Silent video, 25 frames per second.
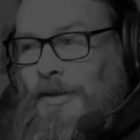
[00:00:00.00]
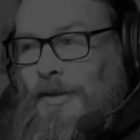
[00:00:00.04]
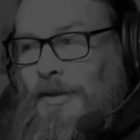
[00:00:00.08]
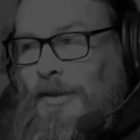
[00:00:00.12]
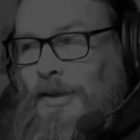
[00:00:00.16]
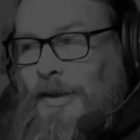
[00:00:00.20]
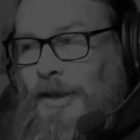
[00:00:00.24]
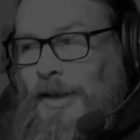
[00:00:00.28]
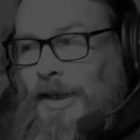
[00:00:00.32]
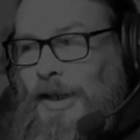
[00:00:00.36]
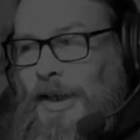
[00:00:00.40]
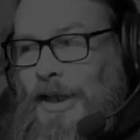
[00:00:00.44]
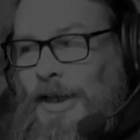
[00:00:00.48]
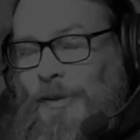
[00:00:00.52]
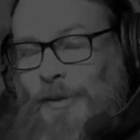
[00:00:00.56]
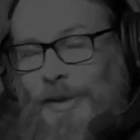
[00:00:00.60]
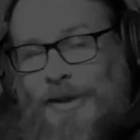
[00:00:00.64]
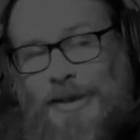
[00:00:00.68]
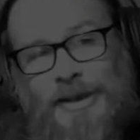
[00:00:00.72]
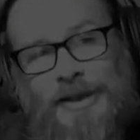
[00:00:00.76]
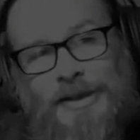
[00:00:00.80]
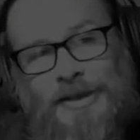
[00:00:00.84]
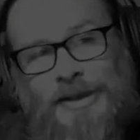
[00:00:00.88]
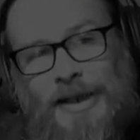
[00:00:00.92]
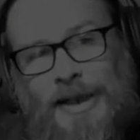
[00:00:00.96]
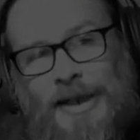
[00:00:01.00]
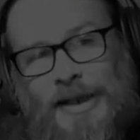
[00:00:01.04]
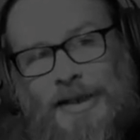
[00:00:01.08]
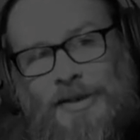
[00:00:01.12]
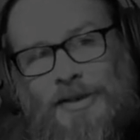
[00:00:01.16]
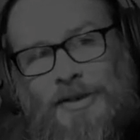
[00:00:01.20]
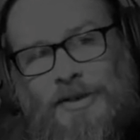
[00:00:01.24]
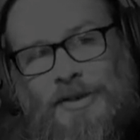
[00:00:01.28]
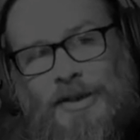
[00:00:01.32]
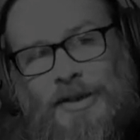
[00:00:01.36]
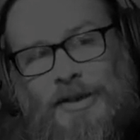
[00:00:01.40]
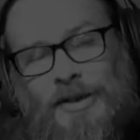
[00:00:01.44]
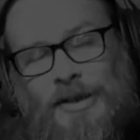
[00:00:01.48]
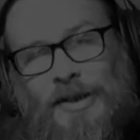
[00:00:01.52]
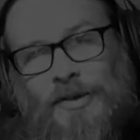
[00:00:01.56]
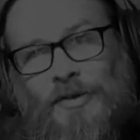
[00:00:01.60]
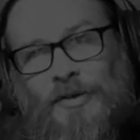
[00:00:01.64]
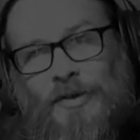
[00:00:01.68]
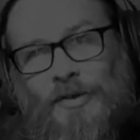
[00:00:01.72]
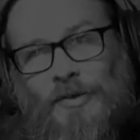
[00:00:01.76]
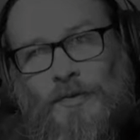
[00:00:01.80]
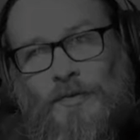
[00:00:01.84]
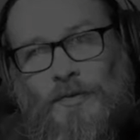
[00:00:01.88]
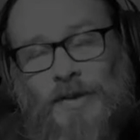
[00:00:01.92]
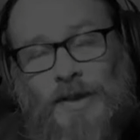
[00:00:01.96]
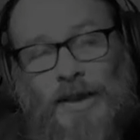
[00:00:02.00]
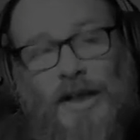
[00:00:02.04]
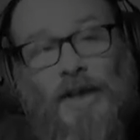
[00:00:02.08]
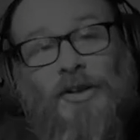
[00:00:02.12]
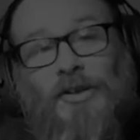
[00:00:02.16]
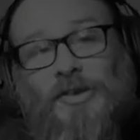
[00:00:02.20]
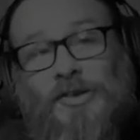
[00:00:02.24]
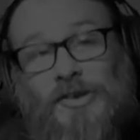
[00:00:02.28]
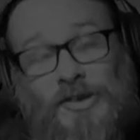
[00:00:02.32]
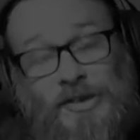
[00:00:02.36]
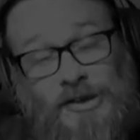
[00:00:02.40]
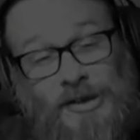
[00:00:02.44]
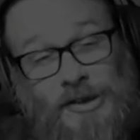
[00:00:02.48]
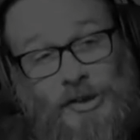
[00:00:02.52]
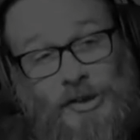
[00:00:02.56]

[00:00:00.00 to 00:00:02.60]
it could, be an indicator that if, the artist is